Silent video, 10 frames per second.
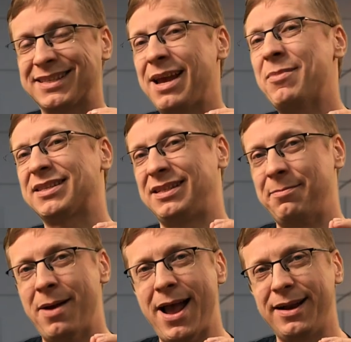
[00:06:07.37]
same as
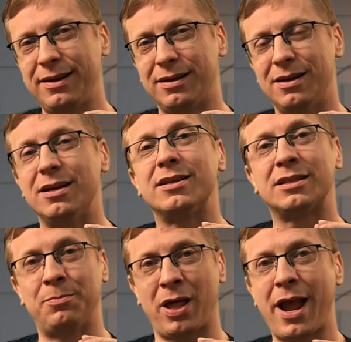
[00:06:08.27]
demand,
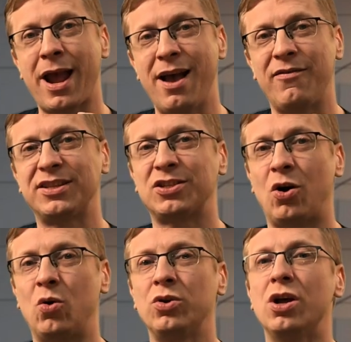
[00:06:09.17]
supply have its
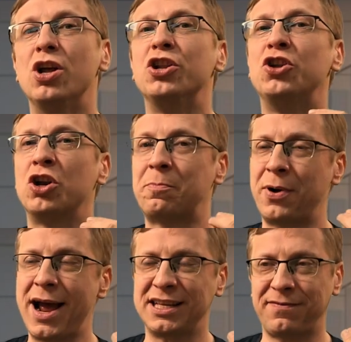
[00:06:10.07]
own
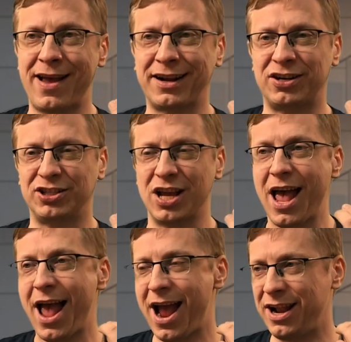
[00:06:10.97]
non-price factors,
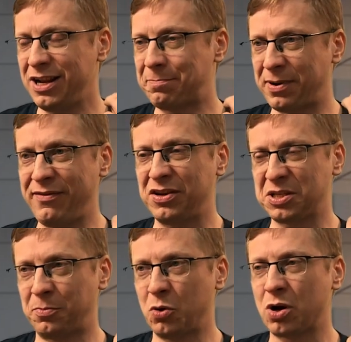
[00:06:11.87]
and in
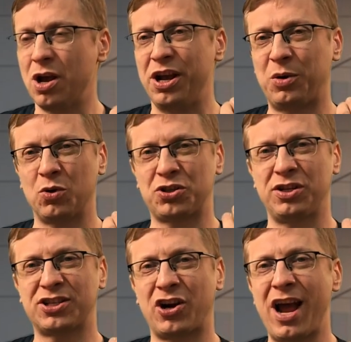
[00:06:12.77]
previous book it was
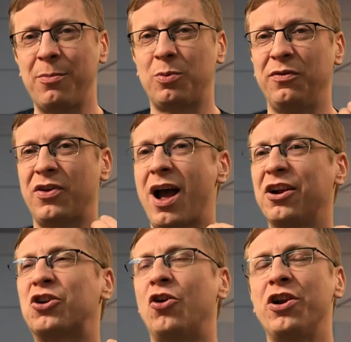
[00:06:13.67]
described with the
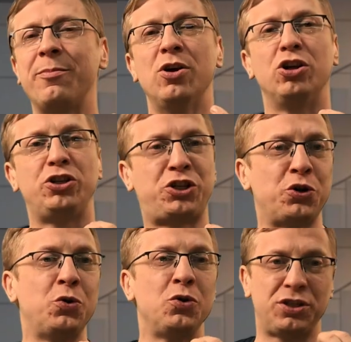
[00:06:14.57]
acronym
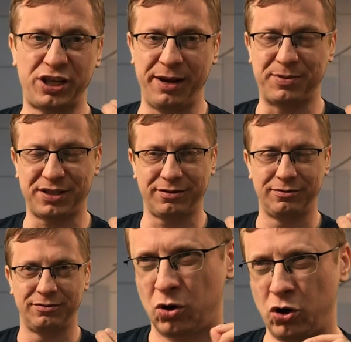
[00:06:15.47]
2 tips.
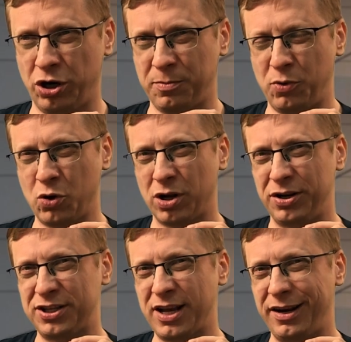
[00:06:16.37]
Current book
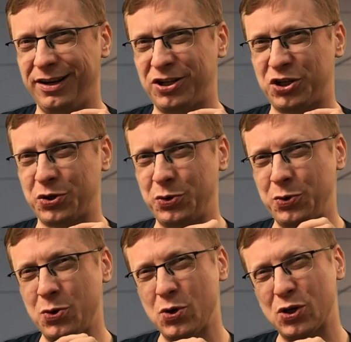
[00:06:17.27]
decided
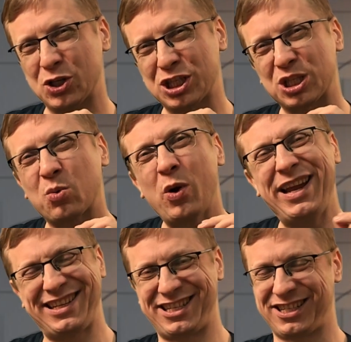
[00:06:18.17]
to
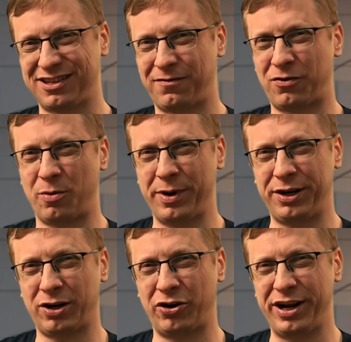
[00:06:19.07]
switch from
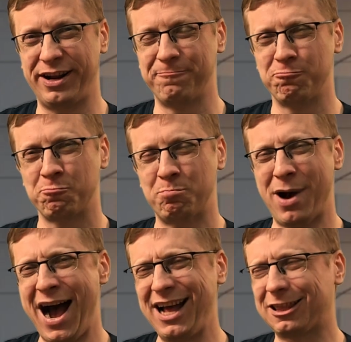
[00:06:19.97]
it already,
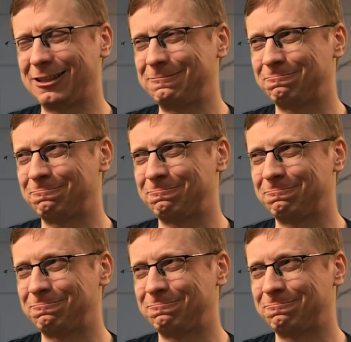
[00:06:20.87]
but